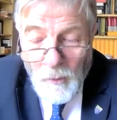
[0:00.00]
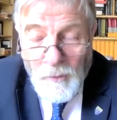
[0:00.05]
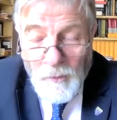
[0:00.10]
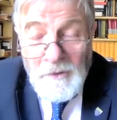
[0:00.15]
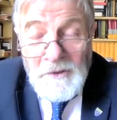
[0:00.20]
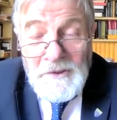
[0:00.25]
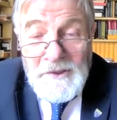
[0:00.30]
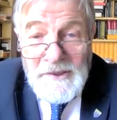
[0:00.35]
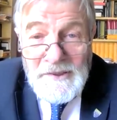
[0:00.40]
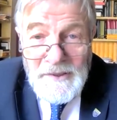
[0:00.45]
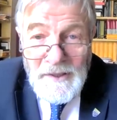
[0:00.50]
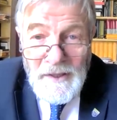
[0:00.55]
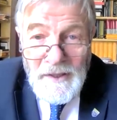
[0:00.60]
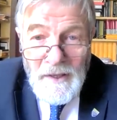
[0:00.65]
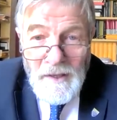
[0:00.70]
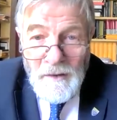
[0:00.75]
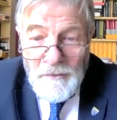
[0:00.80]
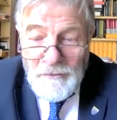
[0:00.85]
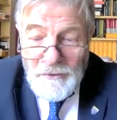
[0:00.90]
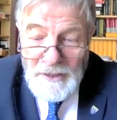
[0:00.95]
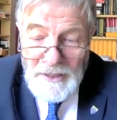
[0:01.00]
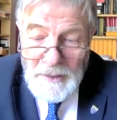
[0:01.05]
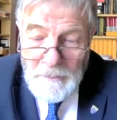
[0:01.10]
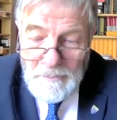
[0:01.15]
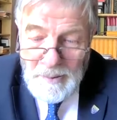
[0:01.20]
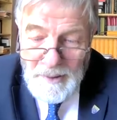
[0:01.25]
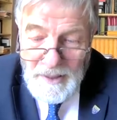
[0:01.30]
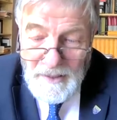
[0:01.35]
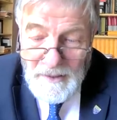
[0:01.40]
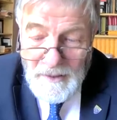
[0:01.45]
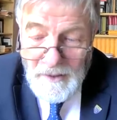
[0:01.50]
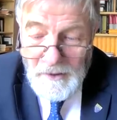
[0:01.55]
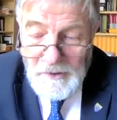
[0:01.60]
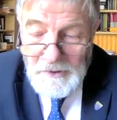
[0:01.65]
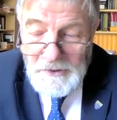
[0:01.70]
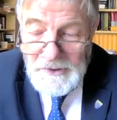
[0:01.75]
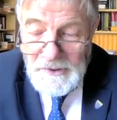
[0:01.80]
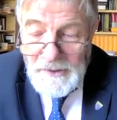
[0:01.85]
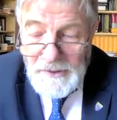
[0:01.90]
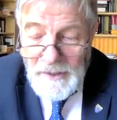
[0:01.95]
Poles,
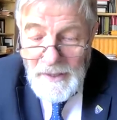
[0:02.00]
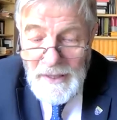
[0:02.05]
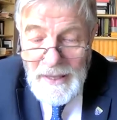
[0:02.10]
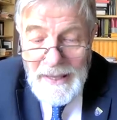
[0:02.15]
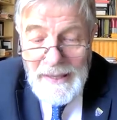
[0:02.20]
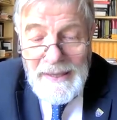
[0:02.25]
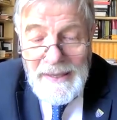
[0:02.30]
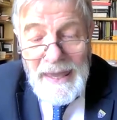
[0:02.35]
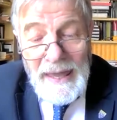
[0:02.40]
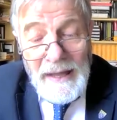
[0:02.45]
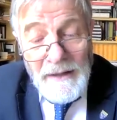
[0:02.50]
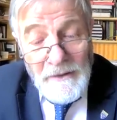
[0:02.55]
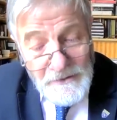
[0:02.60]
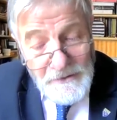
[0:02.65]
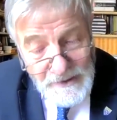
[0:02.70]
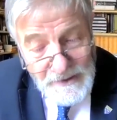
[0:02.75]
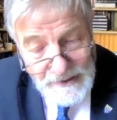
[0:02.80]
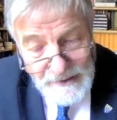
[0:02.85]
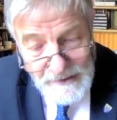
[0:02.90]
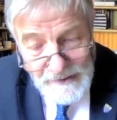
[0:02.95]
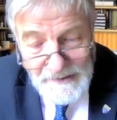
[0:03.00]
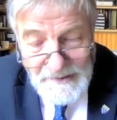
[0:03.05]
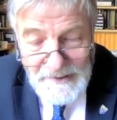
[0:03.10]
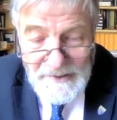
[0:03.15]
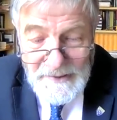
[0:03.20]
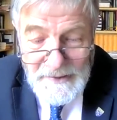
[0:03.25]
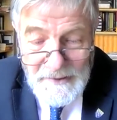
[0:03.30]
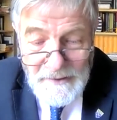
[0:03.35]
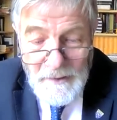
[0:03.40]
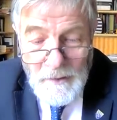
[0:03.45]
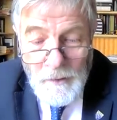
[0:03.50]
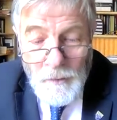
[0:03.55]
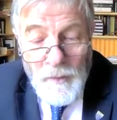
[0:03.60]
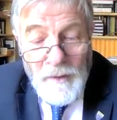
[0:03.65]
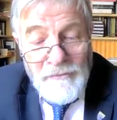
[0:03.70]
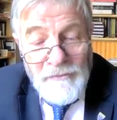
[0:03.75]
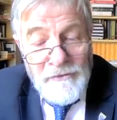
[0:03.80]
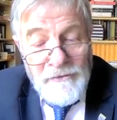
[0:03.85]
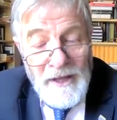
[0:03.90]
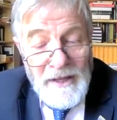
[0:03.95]
Filipinos, Chaldeans
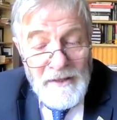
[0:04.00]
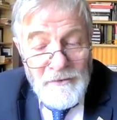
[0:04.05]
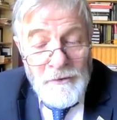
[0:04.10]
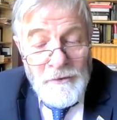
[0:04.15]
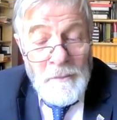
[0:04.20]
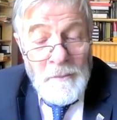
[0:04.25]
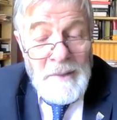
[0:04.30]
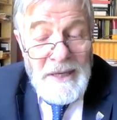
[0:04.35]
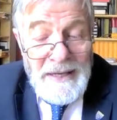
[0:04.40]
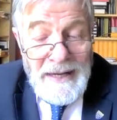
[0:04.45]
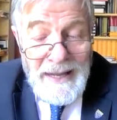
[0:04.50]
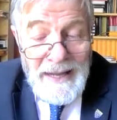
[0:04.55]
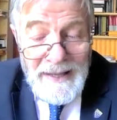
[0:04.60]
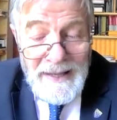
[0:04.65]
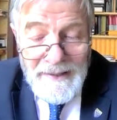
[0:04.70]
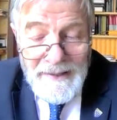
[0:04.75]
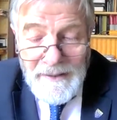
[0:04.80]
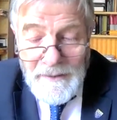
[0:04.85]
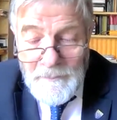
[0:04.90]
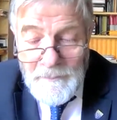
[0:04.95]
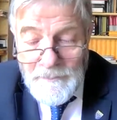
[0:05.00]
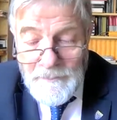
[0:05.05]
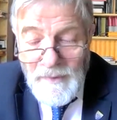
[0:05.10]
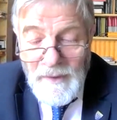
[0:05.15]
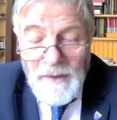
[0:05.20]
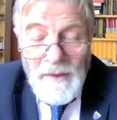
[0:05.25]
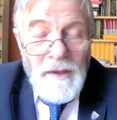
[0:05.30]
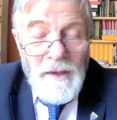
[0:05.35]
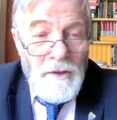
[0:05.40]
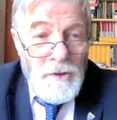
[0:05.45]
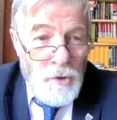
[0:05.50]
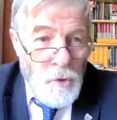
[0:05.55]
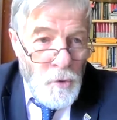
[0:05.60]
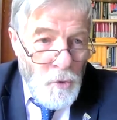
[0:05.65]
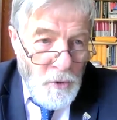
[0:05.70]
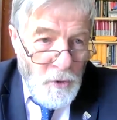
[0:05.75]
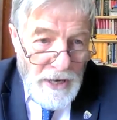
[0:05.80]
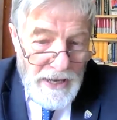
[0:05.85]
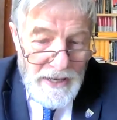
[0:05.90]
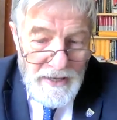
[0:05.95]
who have fled from Iraq,
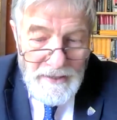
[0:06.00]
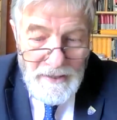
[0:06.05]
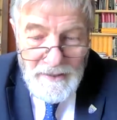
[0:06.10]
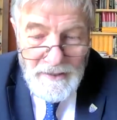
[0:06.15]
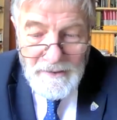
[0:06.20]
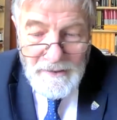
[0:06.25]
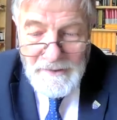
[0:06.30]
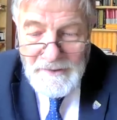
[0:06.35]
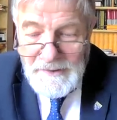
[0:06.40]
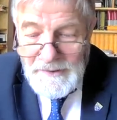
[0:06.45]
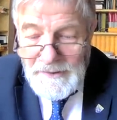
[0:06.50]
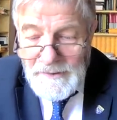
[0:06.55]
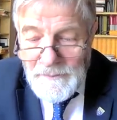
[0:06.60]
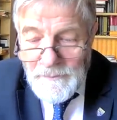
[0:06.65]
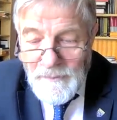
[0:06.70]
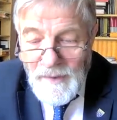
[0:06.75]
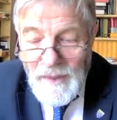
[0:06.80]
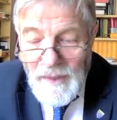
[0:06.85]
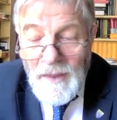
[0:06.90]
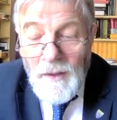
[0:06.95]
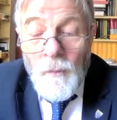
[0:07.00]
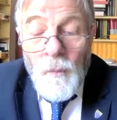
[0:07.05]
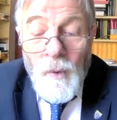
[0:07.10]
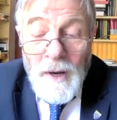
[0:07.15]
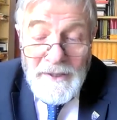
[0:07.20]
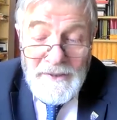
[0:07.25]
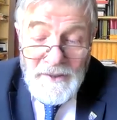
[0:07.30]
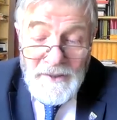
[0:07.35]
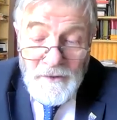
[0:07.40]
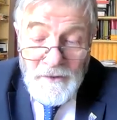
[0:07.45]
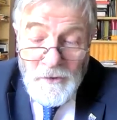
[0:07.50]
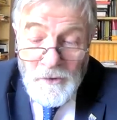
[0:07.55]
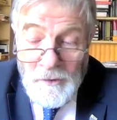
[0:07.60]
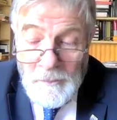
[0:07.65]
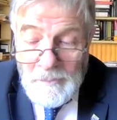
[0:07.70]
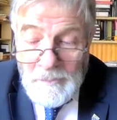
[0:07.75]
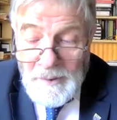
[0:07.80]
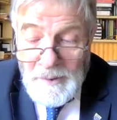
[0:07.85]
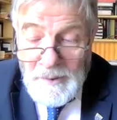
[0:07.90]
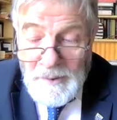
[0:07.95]
Ukrainians, Western
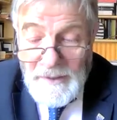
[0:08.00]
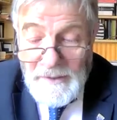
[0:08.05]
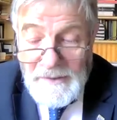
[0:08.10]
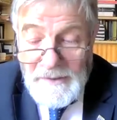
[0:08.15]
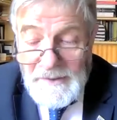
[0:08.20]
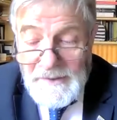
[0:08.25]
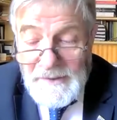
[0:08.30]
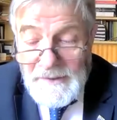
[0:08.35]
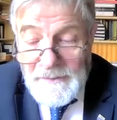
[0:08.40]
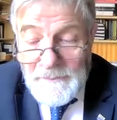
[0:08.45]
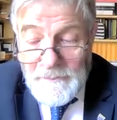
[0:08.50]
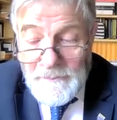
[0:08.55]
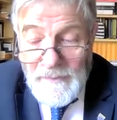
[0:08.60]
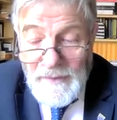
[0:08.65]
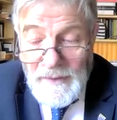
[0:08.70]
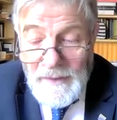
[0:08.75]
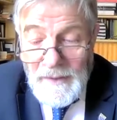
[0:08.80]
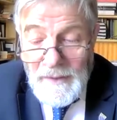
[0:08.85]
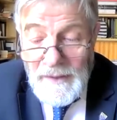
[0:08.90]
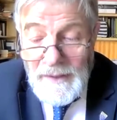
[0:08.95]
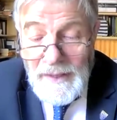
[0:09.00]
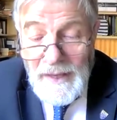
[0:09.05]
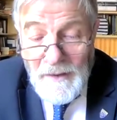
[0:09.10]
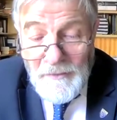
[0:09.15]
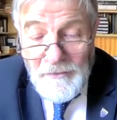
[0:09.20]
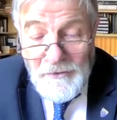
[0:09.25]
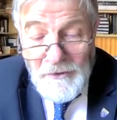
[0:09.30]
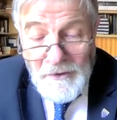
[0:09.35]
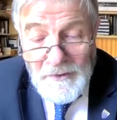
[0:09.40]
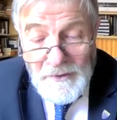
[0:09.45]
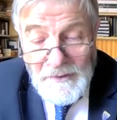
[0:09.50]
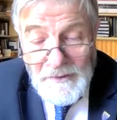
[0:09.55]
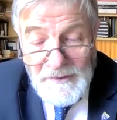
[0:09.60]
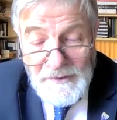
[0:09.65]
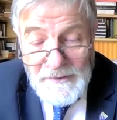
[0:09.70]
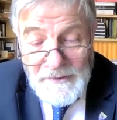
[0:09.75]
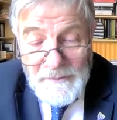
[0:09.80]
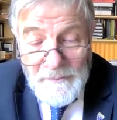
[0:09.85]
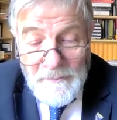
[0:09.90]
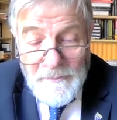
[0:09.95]
Europeans, and
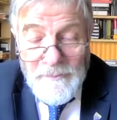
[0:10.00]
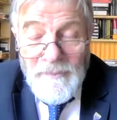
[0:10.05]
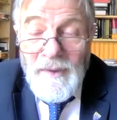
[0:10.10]
Africans.